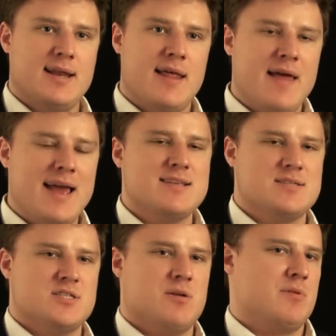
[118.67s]
And that
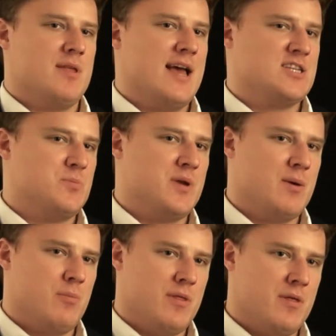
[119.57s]
isn't something that has to
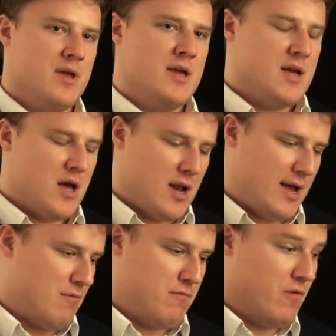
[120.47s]
begin with
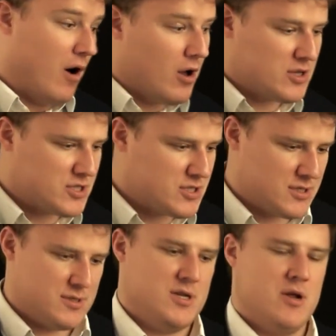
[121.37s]
like a vast,
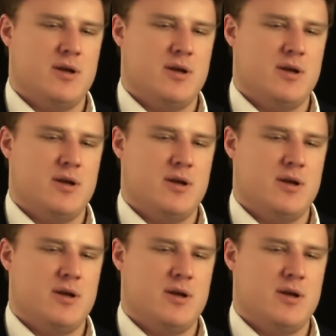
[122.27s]
you know,